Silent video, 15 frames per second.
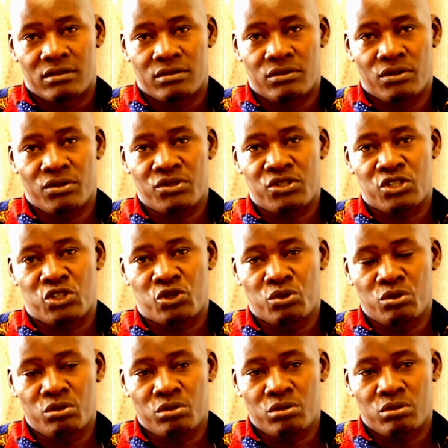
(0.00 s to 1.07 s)
Those
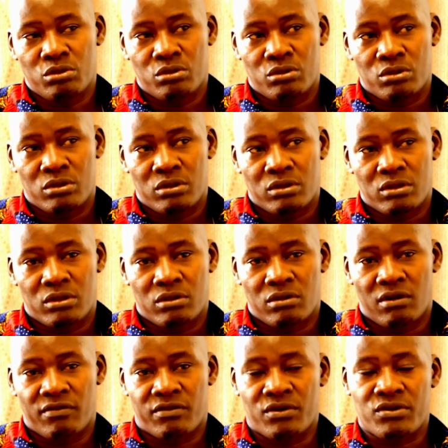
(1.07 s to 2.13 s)
two,
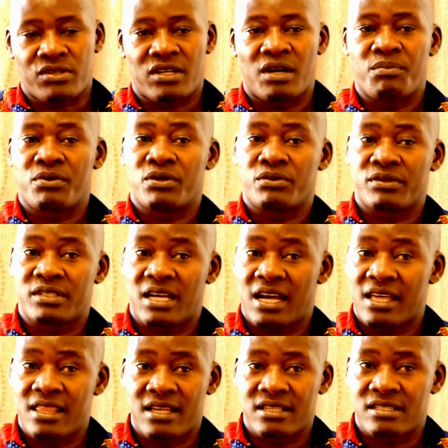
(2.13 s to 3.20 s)
of course, coupled with
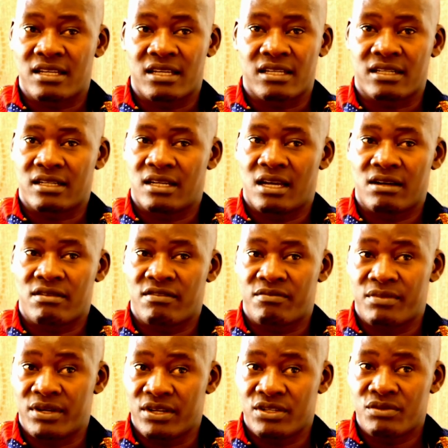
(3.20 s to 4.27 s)
others like lack of
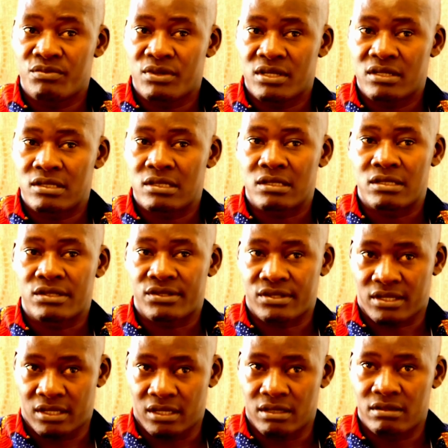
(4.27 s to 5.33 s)
management
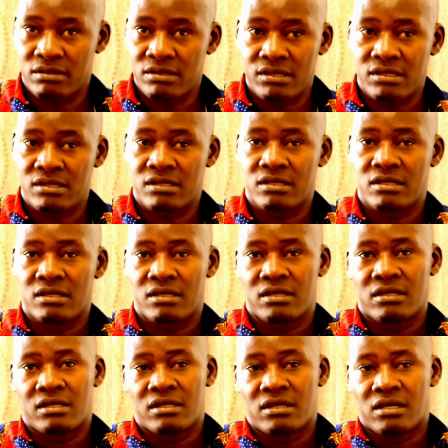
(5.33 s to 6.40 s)
skills,
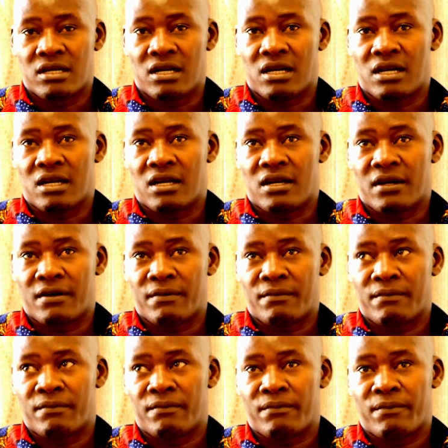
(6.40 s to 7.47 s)

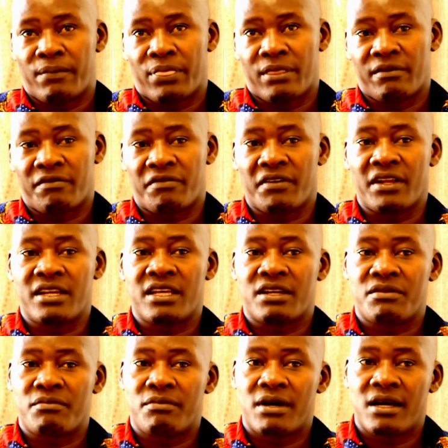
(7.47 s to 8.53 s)
failure
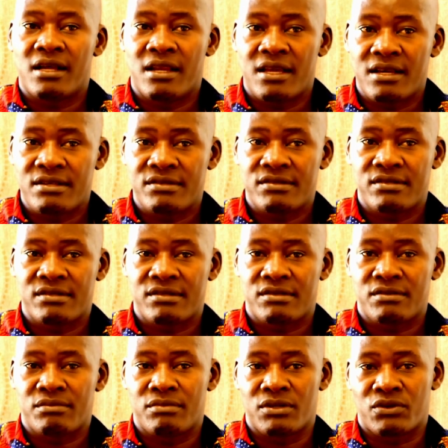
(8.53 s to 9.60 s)
to
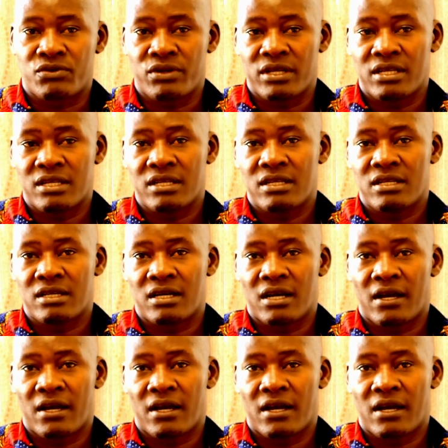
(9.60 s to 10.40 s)
balance between